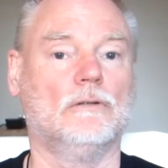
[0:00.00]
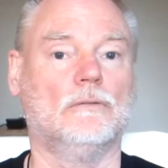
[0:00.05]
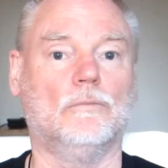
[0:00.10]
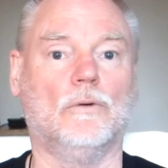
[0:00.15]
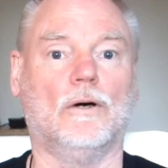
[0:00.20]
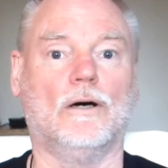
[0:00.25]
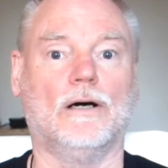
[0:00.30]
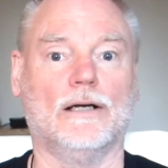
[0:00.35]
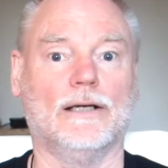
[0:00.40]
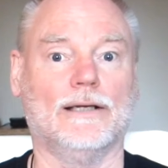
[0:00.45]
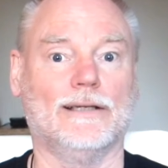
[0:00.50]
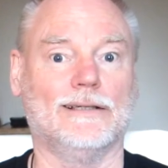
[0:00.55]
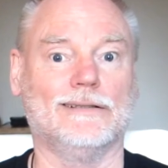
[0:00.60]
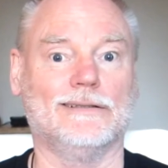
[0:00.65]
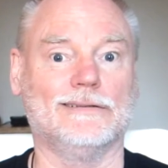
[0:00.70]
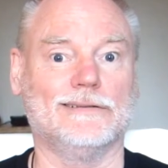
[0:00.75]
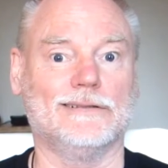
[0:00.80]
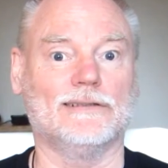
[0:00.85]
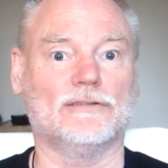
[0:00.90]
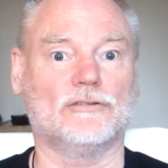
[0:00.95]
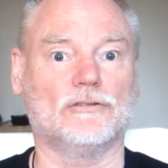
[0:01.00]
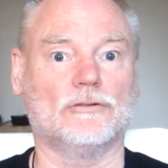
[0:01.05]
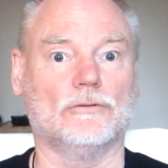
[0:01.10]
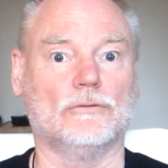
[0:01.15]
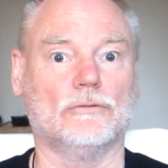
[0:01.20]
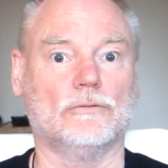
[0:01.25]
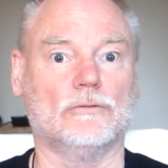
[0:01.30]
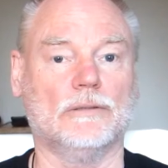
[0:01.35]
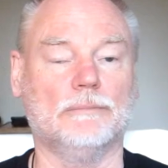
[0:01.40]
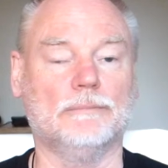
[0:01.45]
Why is it
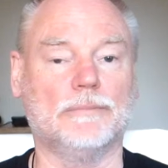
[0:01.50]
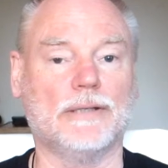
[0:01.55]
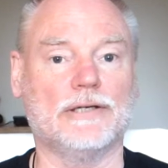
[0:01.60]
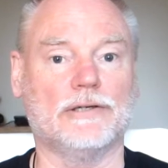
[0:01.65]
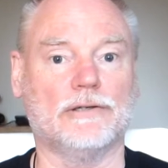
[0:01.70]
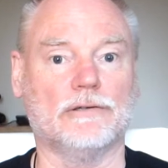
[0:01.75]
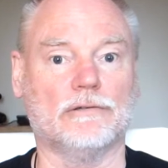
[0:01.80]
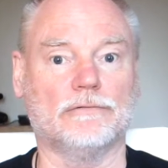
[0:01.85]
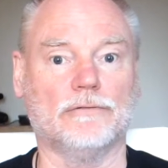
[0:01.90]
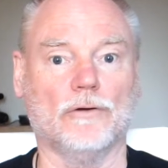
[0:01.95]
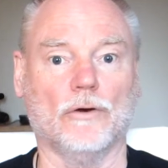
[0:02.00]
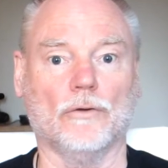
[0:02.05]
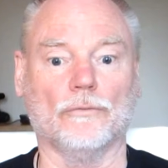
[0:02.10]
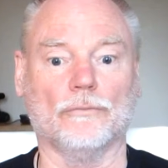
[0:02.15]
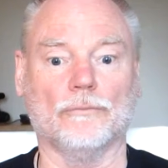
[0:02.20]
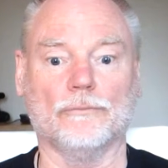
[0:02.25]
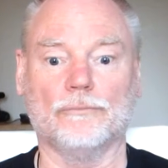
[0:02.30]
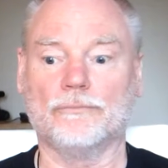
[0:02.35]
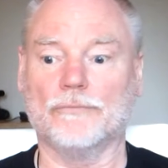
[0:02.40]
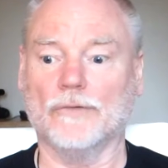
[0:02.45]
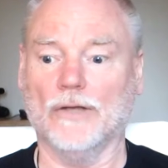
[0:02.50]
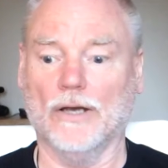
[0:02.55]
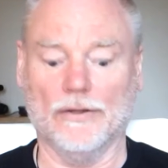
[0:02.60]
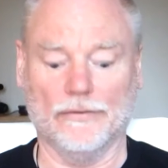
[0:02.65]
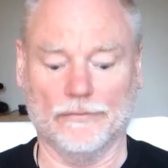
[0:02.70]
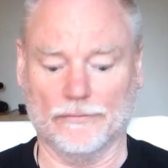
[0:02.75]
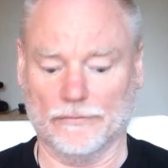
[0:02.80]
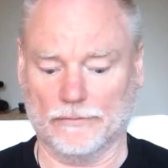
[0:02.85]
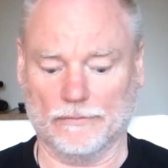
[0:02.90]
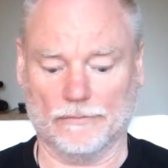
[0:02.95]
still embedding the font?
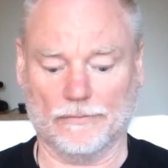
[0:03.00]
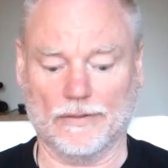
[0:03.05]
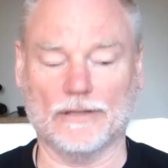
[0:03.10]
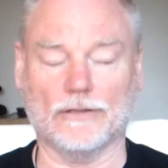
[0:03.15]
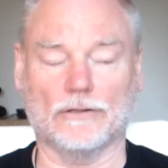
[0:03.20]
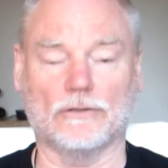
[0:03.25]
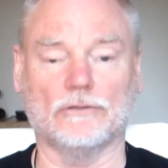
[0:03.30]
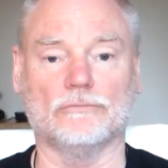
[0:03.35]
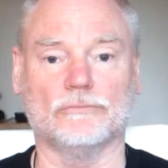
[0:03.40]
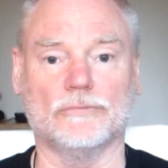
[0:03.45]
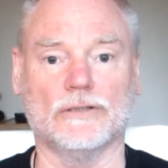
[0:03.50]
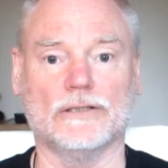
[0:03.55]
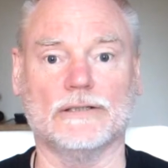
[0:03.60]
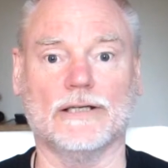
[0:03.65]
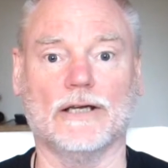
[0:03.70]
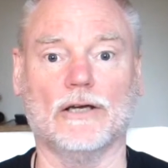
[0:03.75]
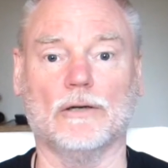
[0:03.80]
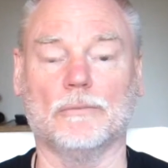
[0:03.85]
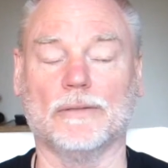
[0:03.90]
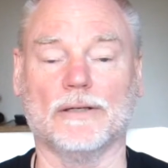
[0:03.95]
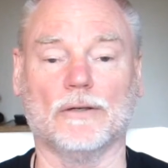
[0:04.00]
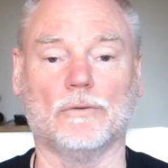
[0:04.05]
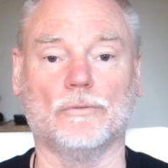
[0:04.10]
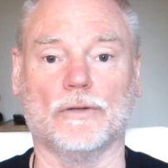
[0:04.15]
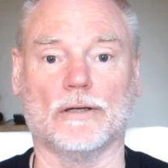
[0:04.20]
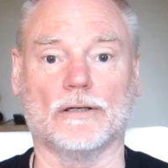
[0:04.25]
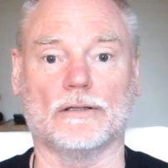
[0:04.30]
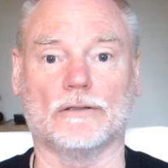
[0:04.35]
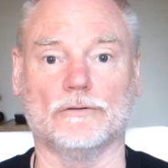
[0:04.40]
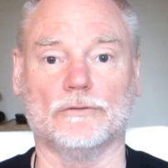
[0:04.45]
And that they couldn't really help me. All
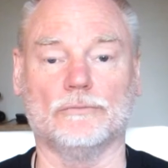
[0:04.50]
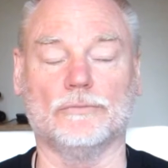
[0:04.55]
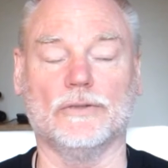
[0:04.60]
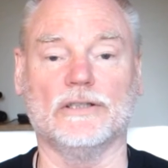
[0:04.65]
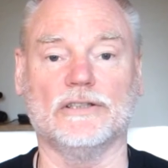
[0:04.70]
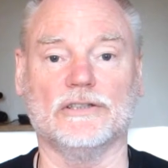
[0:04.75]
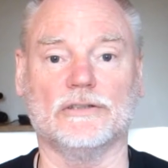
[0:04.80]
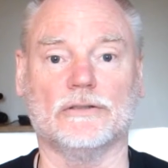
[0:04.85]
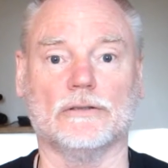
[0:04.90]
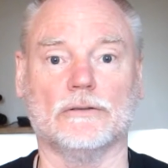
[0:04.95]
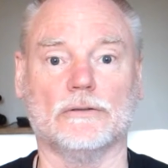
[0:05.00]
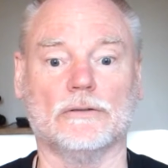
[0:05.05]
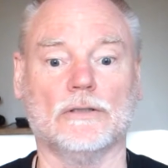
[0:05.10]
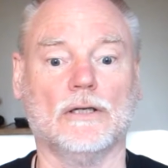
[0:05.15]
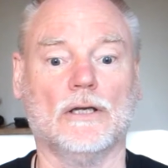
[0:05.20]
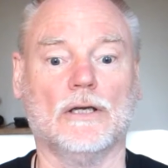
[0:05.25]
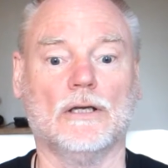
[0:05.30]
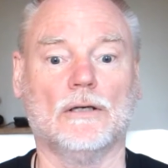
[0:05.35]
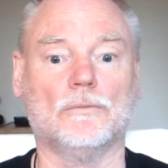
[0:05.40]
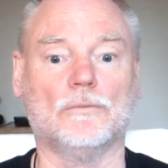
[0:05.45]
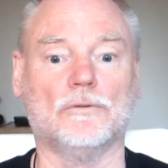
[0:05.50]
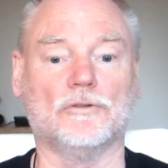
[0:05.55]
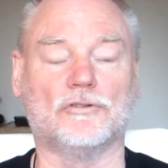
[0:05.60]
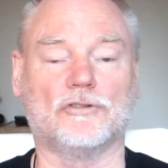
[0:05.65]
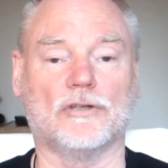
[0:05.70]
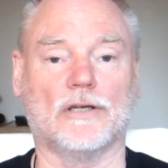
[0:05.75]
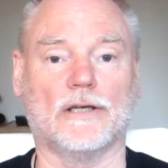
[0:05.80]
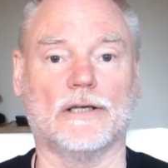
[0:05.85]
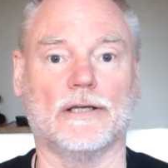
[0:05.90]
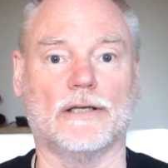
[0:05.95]
they could really do was
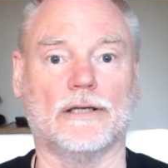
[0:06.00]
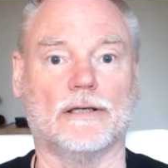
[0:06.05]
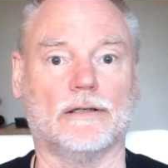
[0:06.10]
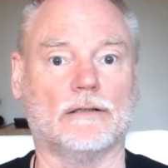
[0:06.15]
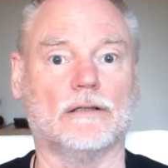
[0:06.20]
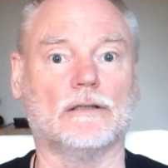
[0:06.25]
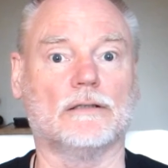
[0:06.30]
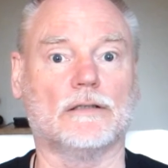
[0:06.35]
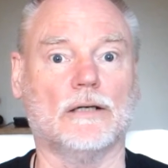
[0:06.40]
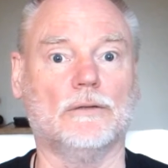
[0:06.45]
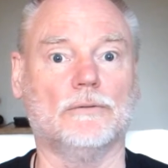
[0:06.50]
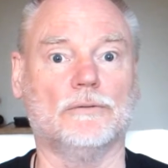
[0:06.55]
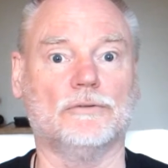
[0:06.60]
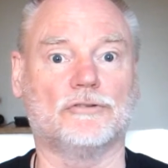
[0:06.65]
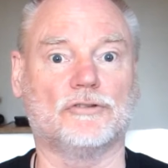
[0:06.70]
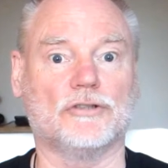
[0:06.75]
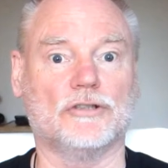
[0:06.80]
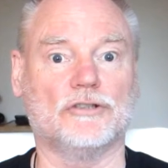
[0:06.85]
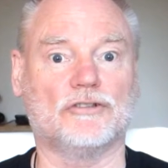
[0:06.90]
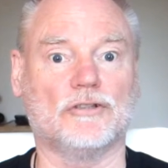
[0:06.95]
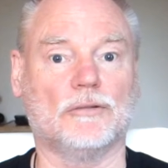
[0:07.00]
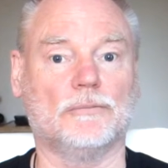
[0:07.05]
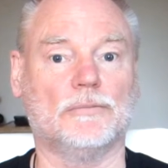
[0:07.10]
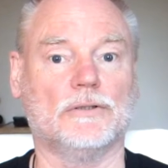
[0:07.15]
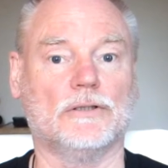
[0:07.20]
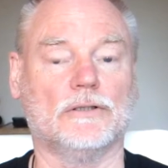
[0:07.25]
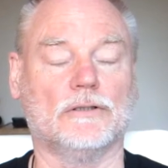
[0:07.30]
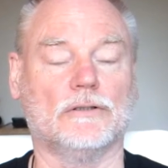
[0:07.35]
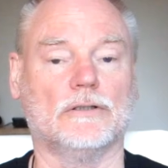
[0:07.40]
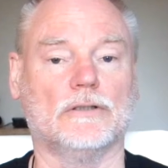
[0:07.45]
say, go and see
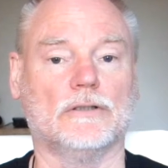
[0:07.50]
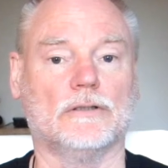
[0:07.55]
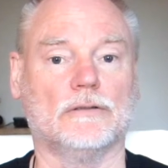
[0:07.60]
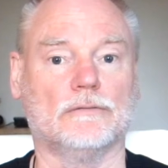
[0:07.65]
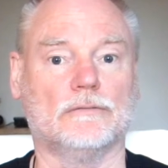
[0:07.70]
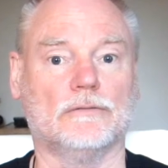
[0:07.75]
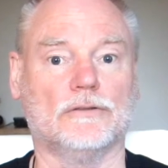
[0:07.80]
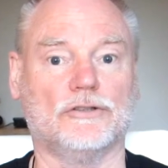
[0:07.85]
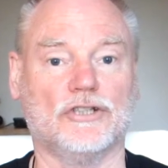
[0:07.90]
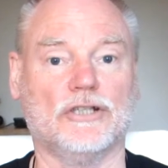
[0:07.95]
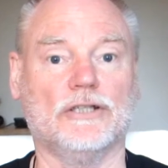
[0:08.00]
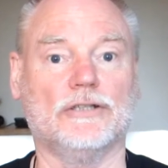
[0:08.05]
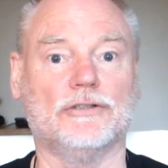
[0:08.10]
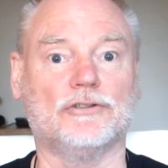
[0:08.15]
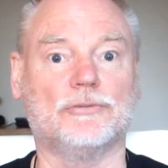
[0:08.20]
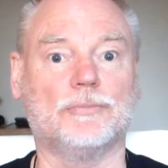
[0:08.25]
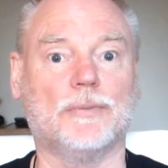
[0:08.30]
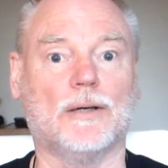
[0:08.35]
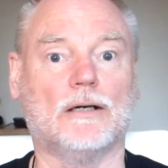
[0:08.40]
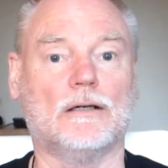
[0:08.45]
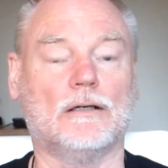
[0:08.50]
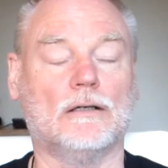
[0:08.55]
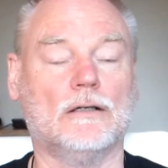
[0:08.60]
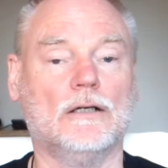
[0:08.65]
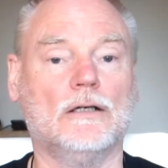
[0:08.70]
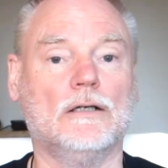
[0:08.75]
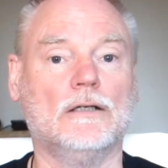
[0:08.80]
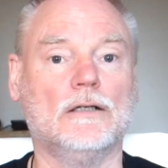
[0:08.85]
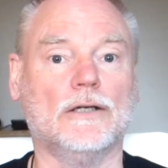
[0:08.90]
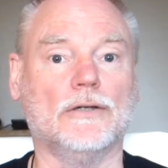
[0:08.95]
someone at the Genius Bar
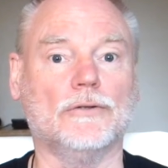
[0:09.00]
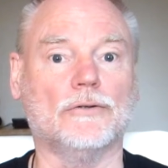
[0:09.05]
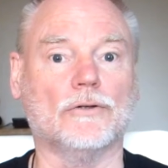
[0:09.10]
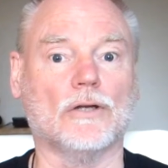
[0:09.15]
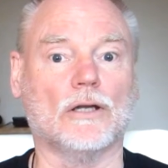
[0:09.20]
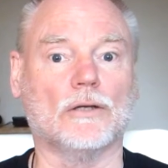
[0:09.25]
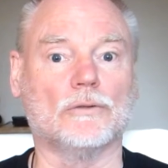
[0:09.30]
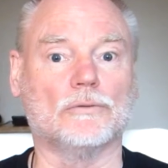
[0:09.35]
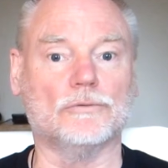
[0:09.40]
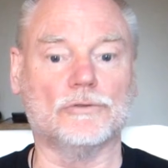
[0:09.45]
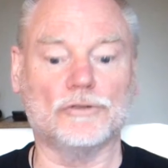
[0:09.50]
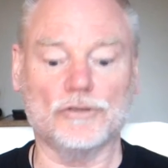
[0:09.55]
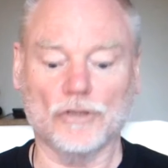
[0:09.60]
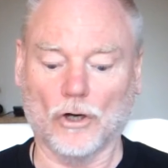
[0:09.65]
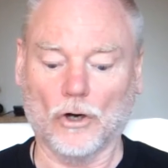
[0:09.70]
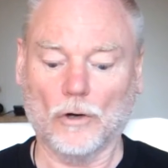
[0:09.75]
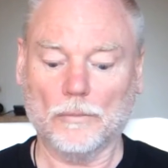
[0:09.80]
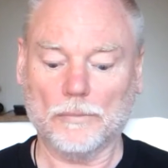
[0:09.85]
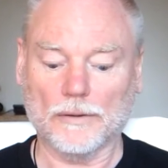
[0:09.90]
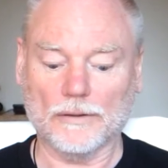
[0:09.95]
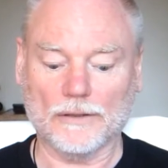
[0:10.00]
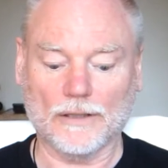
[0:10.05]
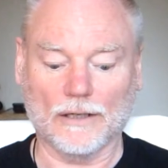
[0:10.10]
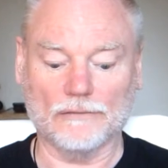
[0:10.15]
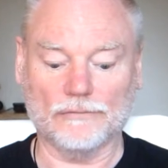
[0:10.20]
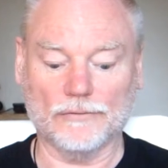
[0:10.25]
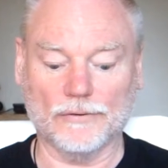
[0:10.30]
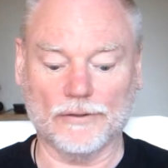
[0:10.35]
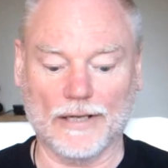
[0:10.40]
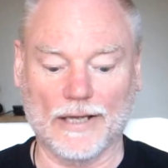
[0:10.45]
in your local shop and
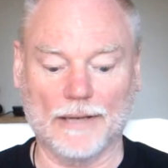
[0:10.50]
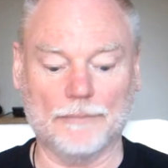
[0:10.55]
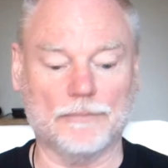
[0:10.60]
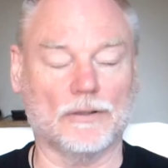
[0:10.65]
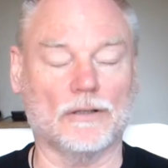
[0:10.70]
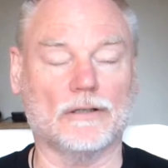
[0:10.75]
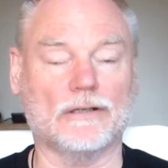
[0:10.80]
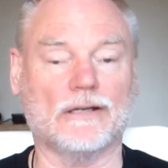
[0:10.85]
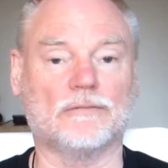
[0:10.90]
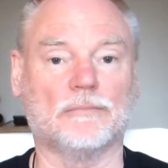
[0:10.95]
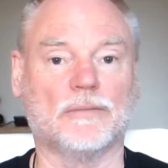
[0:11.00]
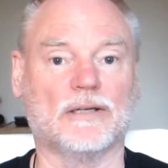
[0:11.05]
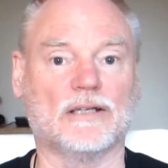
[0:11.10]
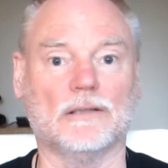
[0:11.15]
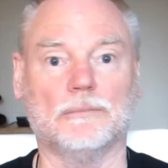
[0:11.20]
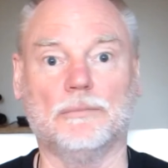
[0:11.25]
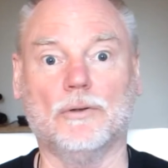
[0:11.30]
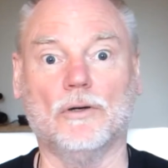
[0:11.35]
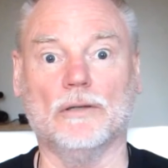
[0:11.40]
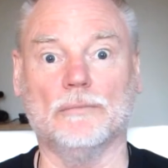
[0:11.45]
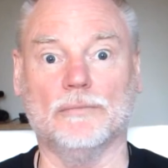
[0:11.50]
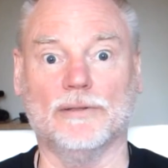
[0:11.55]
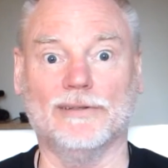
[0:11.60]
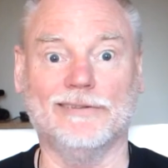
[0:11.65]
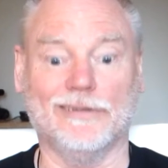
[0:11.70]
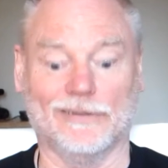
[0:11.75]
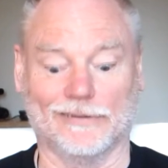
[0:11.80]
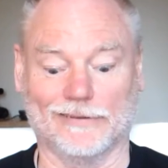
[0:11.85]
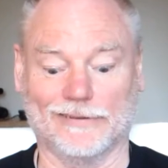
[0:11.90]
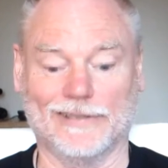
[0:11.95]
go through that. But I'd have to make an
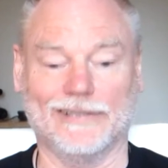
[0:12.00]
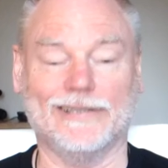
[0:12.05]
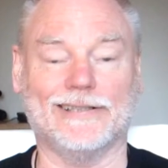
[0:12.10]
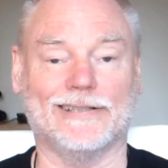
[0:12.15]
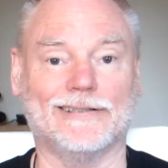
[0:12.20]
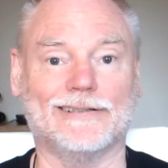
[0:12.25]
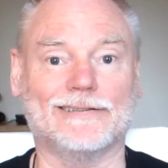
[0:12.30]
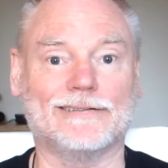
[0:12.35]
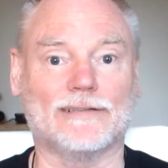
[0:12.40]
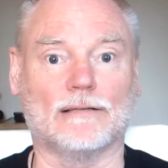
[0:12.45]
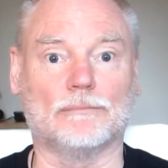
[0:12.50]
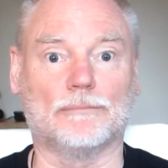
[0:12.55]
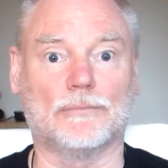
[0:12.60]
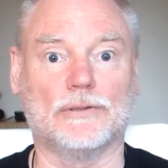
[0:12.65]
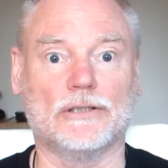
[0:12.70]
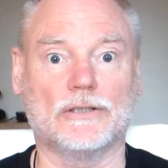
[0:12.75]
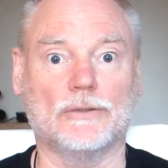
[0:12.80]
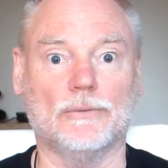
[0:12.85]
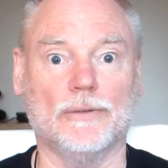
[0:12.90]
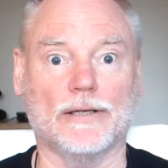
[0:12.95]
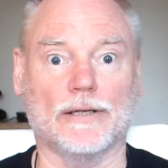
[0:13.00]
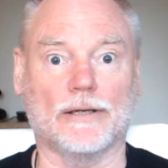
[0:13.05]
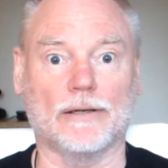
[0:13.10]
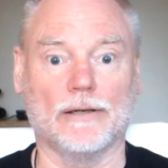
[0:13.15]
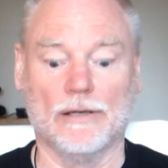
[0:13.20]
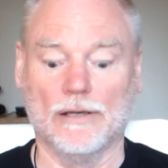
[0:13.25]
appointment, and I needed this done pretty quick.